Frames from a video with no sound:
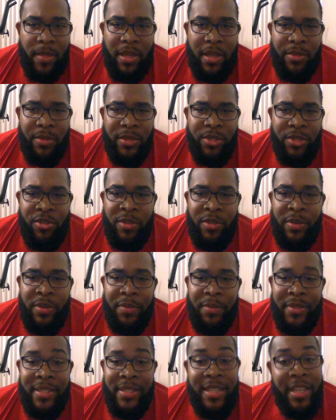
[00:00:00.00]
I went to
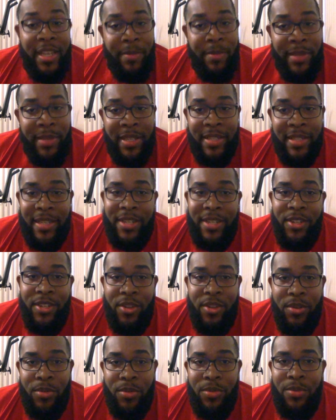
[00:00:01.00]
Grubhub instead because I
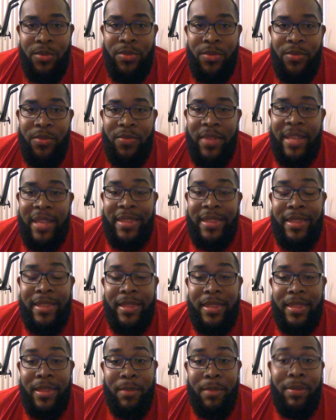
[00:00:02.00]
know that
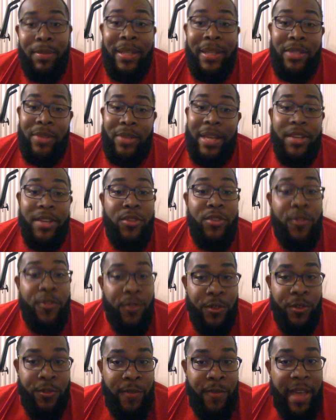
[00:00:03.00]
I knew
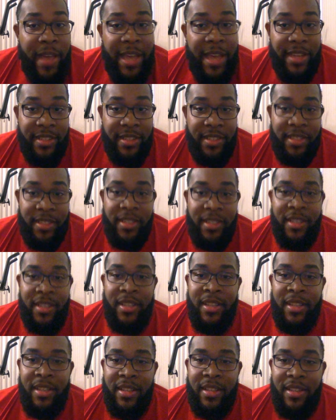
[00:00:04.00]
for a fact
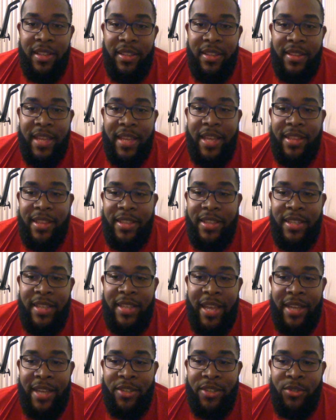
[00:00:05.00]
that
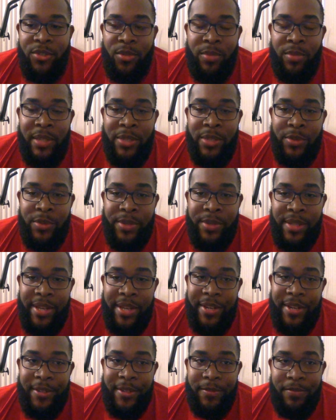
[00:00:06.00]
the actual place was
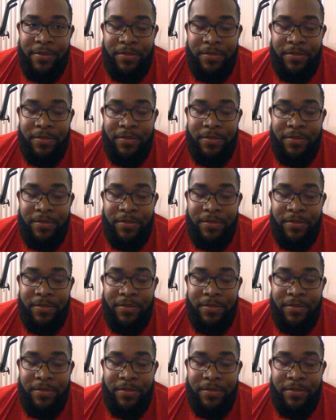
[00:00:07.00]
there.